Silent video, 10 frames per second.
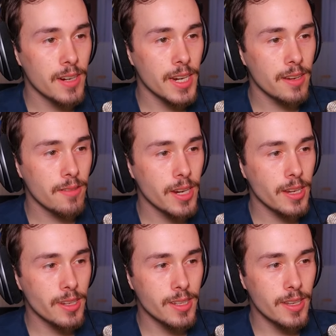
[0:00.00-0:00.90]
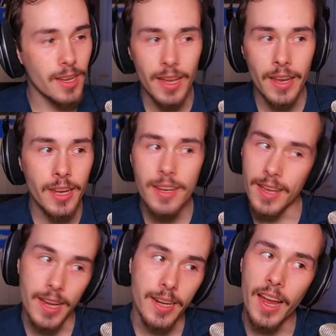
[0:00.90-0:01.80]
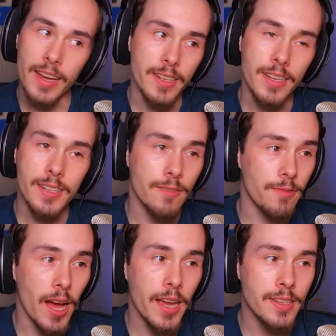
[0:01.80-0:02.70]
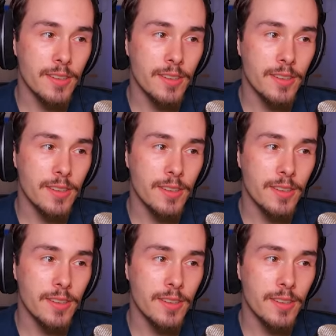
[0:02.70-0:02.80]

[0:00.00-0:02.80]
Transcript: Right? Right? Because uh, I need to, I, I need to find